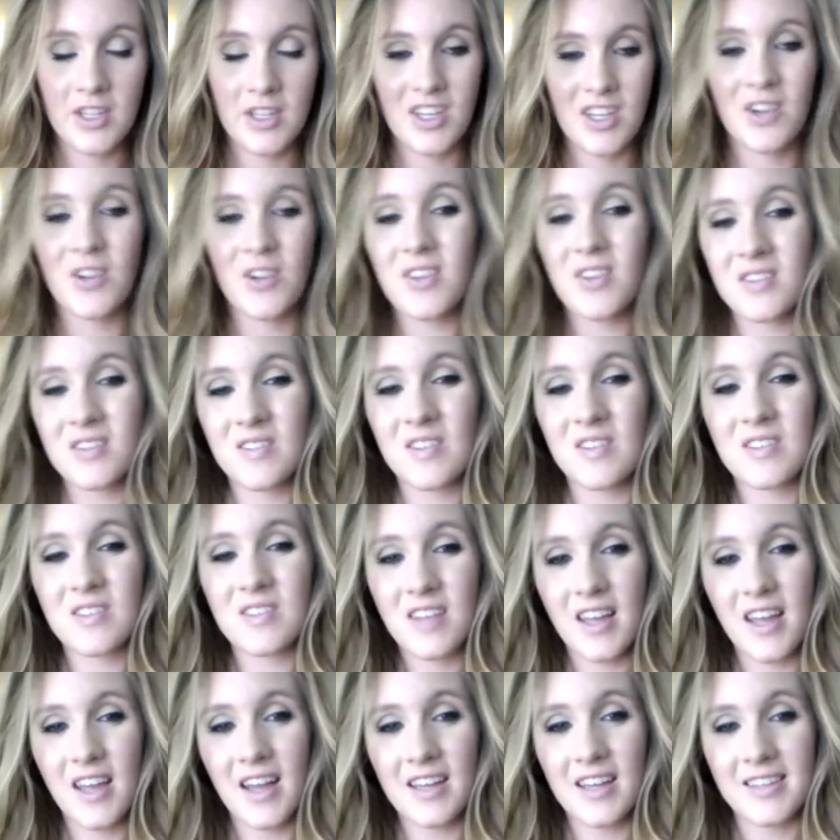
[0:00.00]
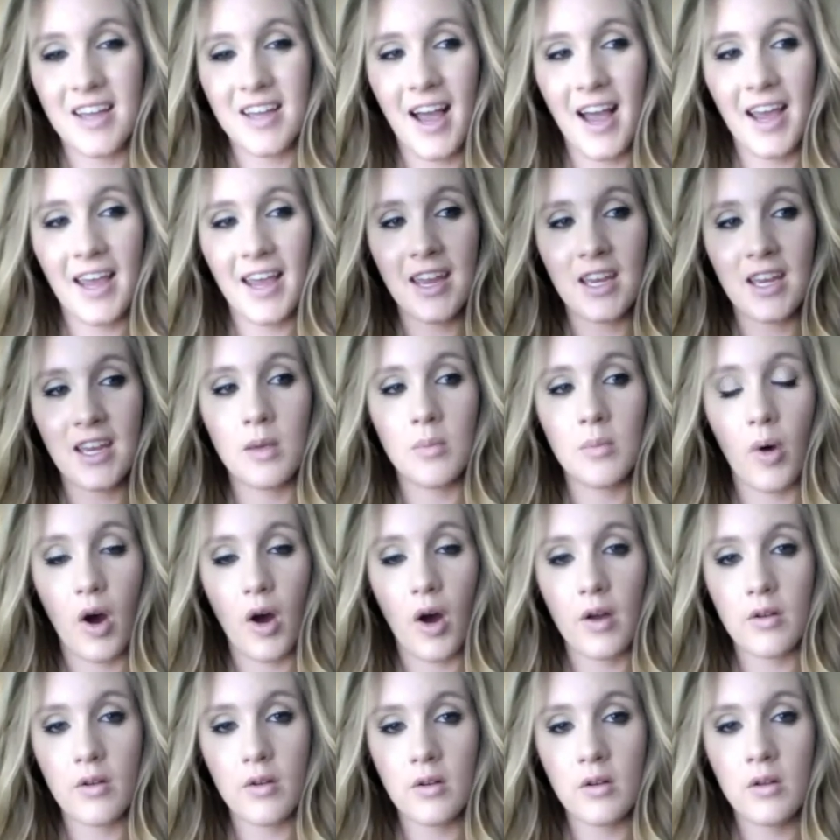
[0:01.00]
I know this looks like a tiny
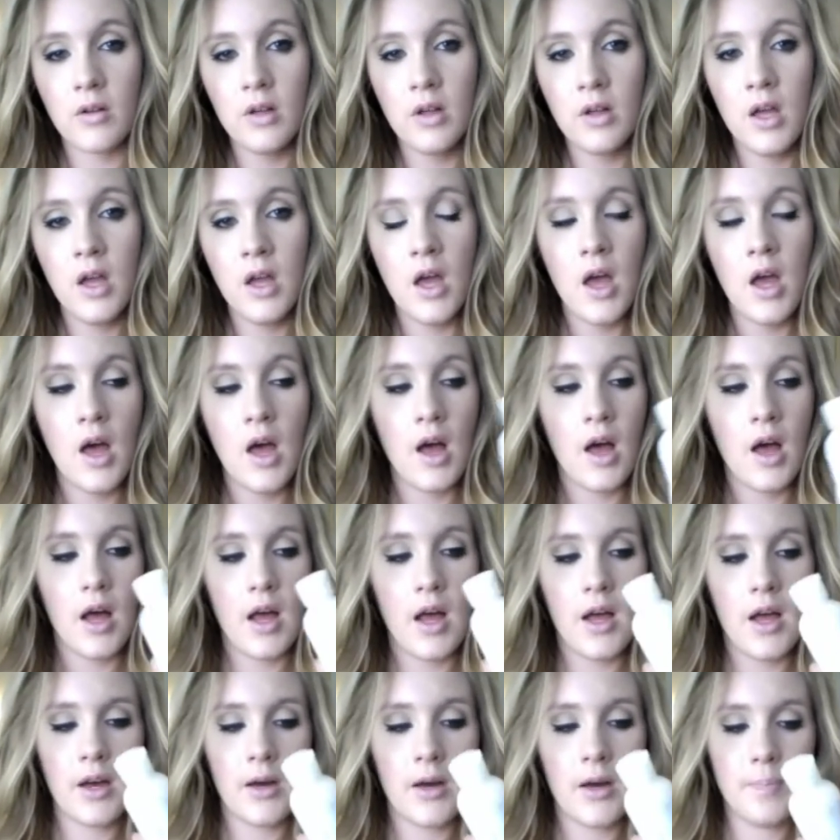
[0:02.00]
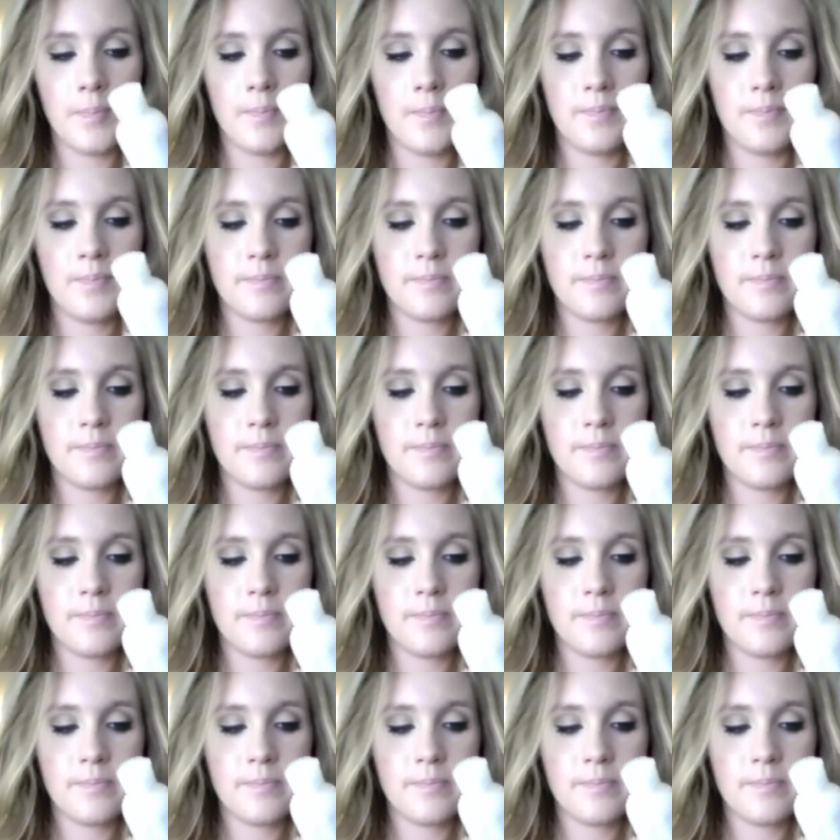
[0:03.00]
bottle, but